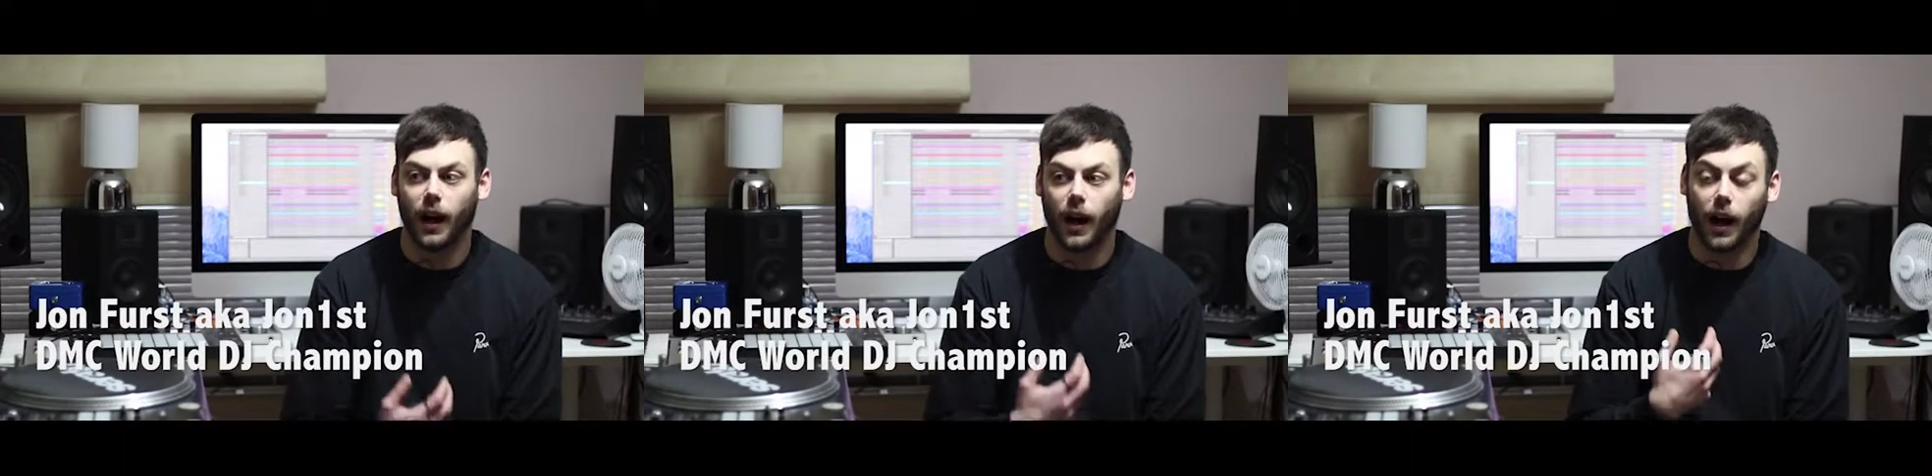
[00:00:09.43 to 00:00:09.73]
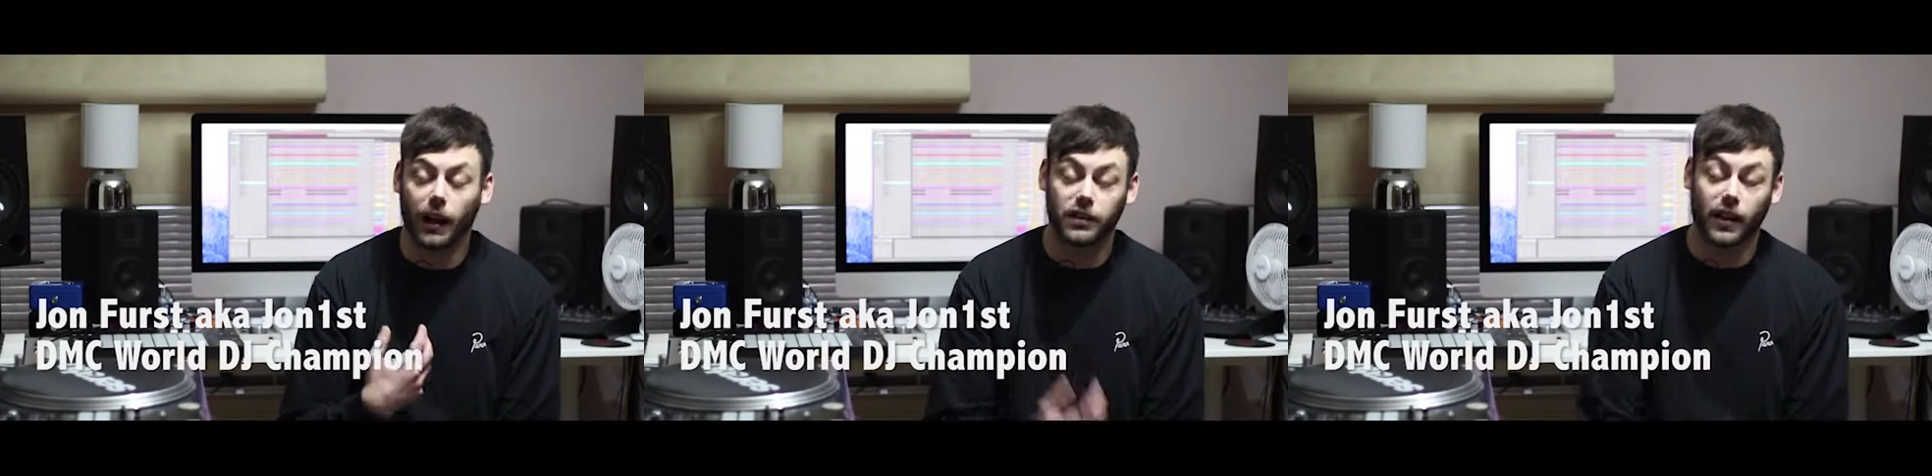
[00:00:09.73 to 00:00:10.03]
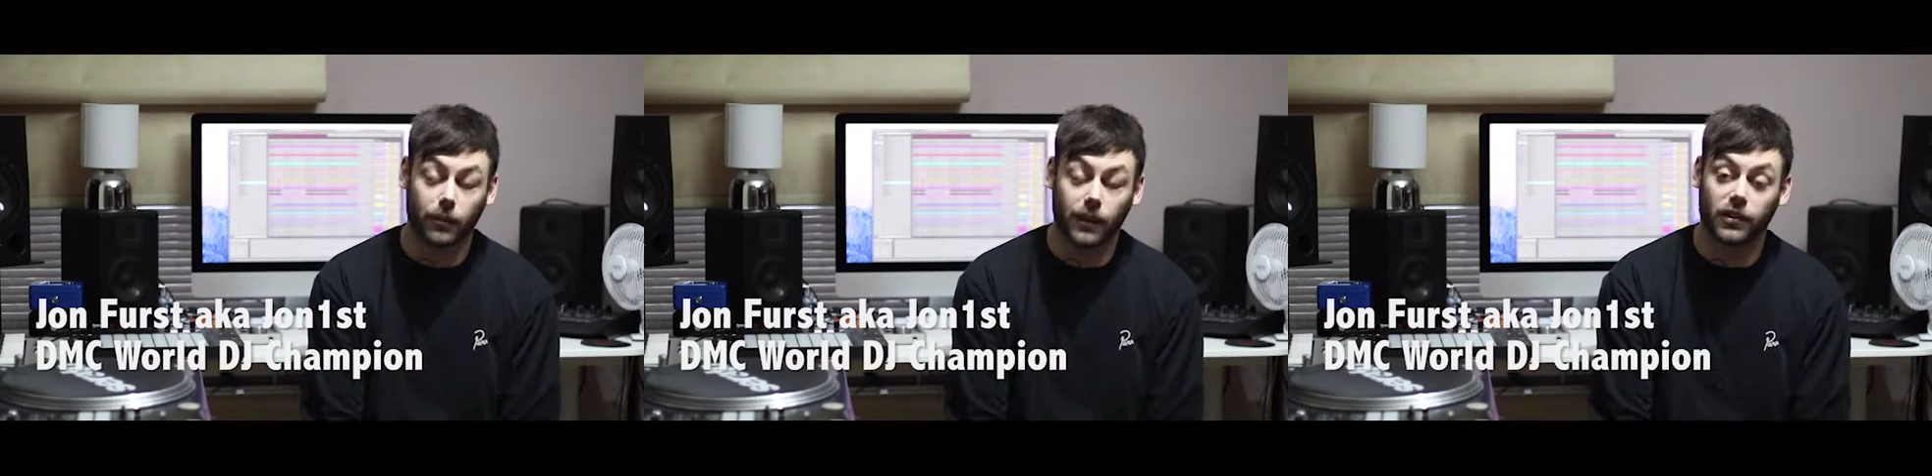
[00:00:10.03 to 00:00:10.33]
I
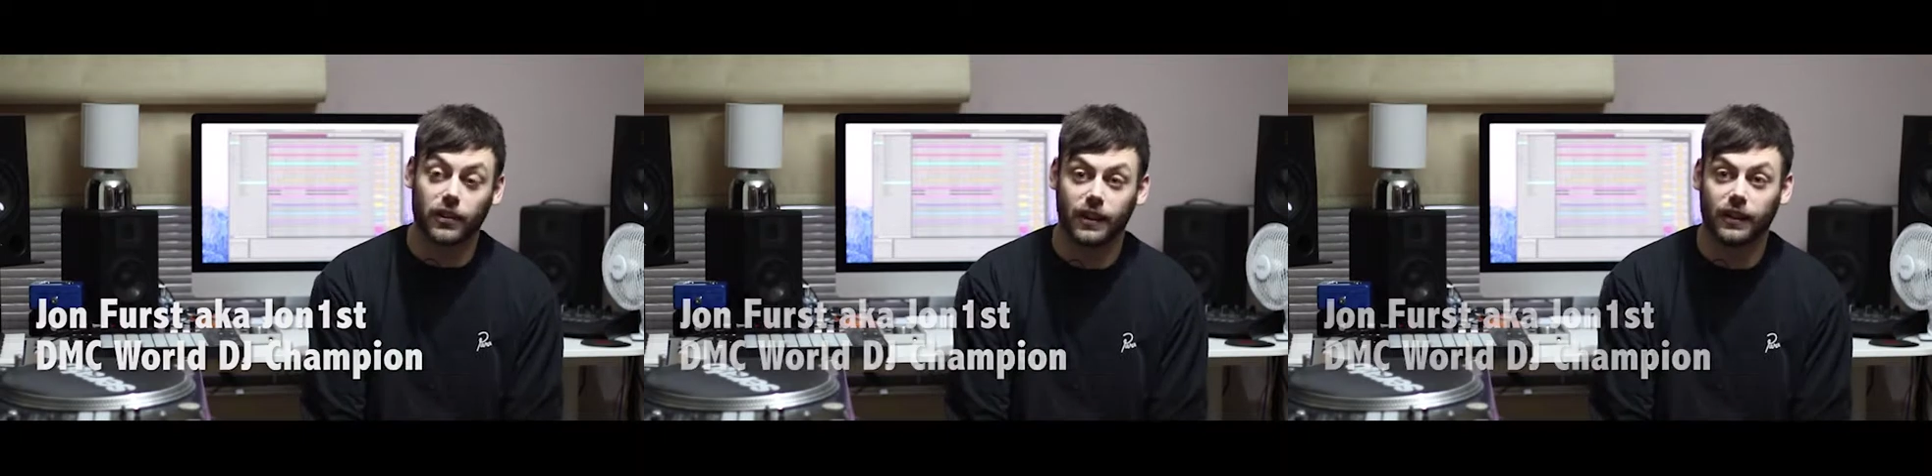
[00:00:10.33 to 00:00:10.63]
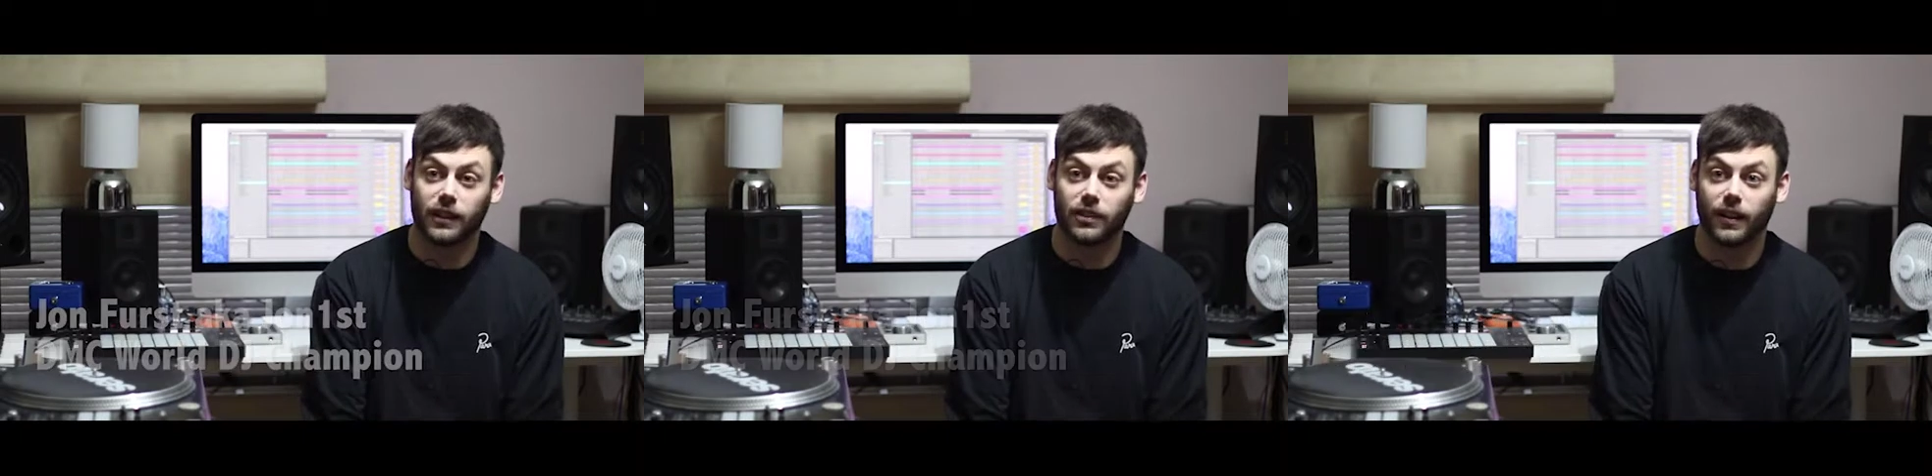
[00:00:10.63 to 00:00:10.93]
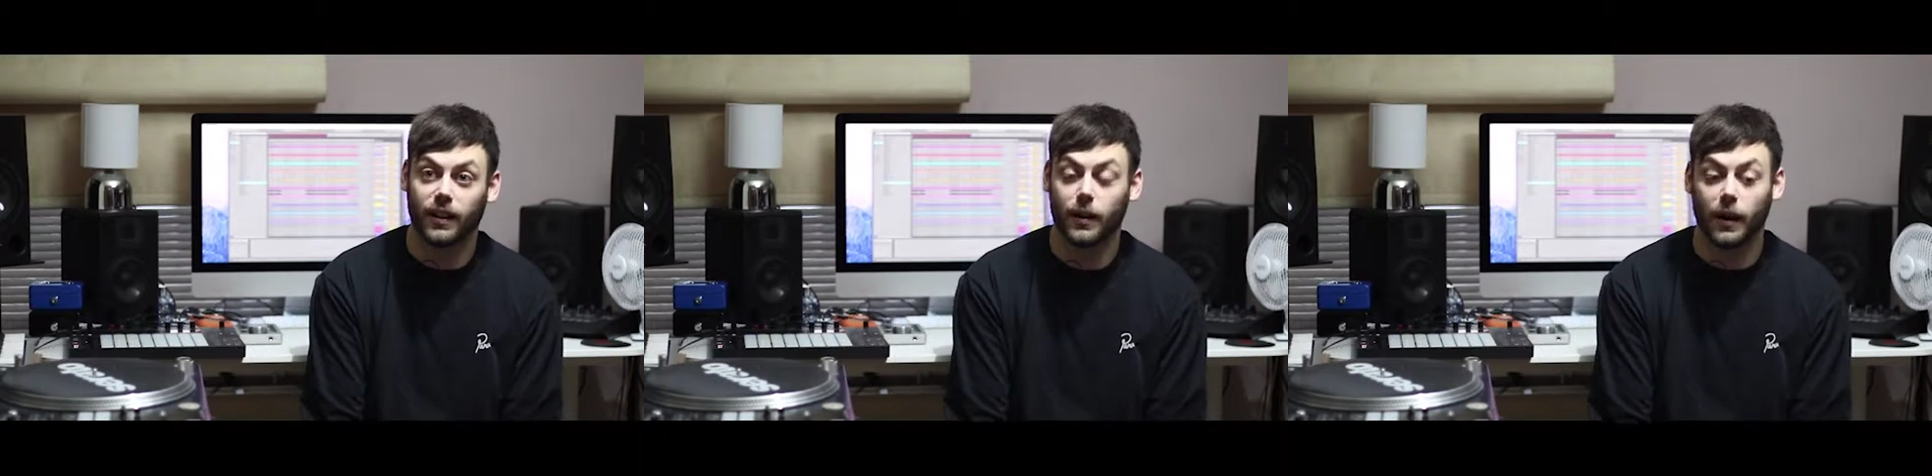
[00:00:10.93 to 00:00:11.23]
started when I was a
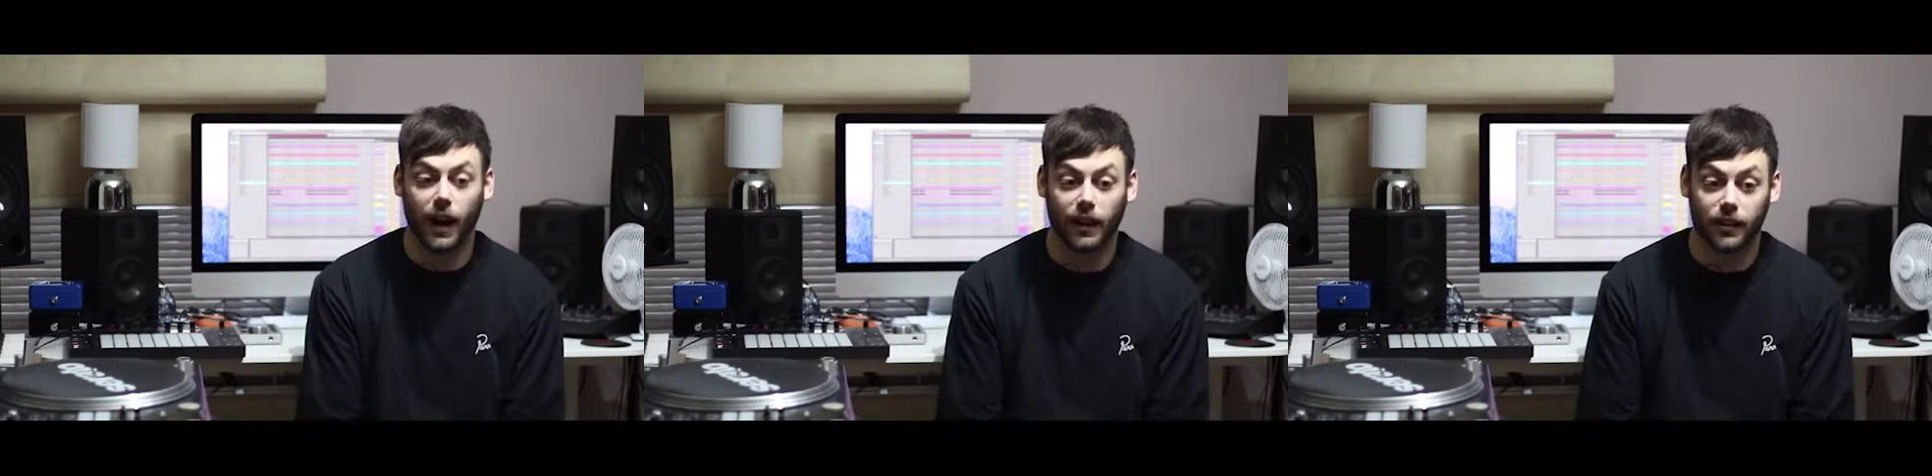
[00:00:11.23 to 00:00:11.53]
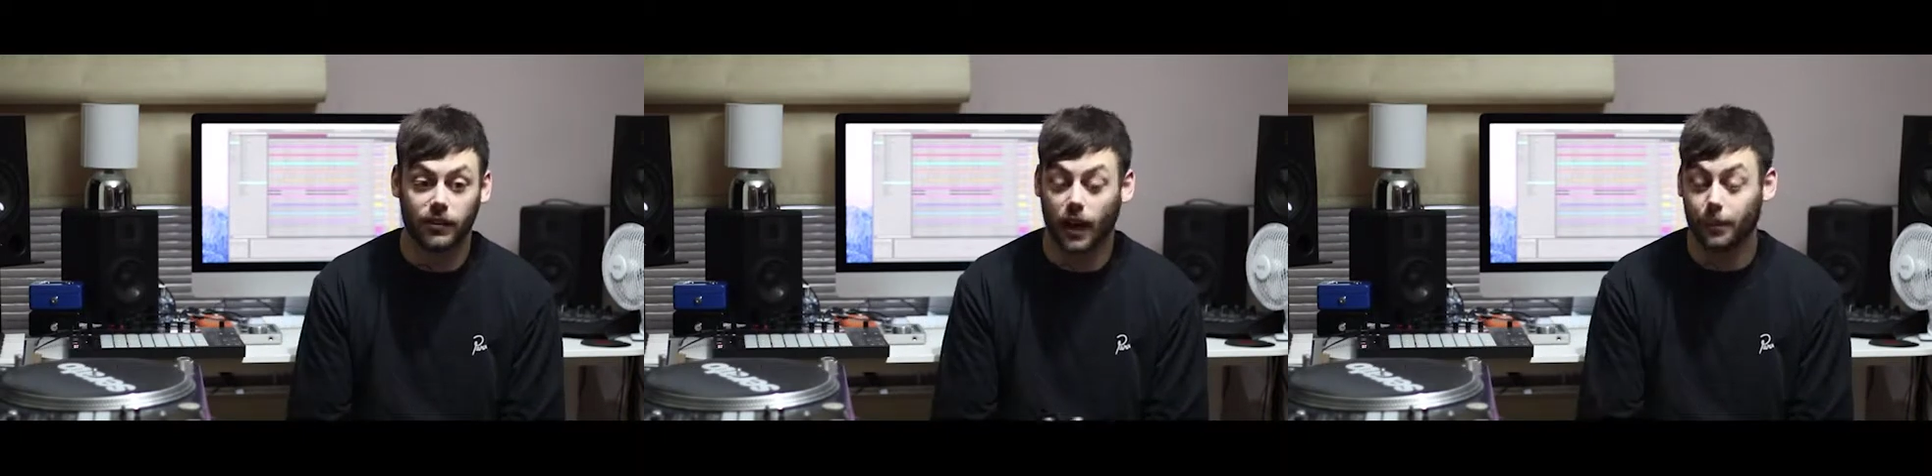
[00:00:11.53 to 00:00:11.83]
teenager, and I